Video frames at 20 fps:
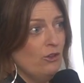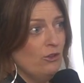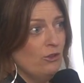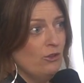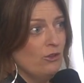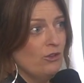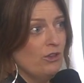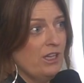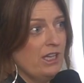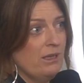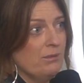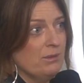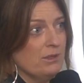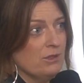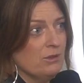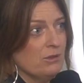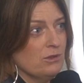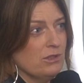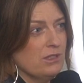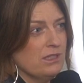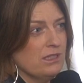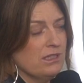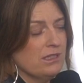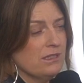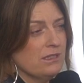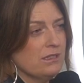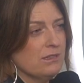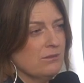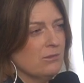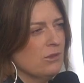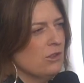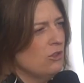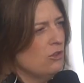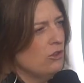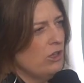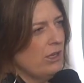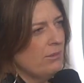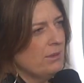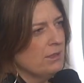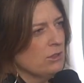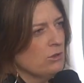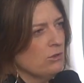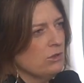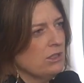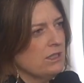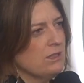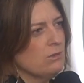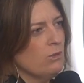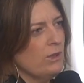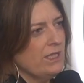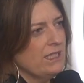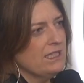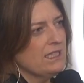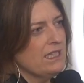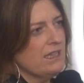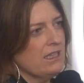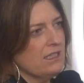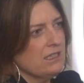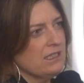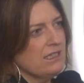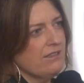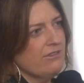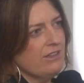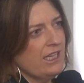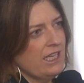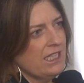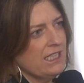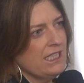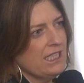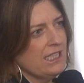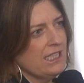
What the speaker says: new episode... Well, the new episode is Wednesday, Thursday, Friday,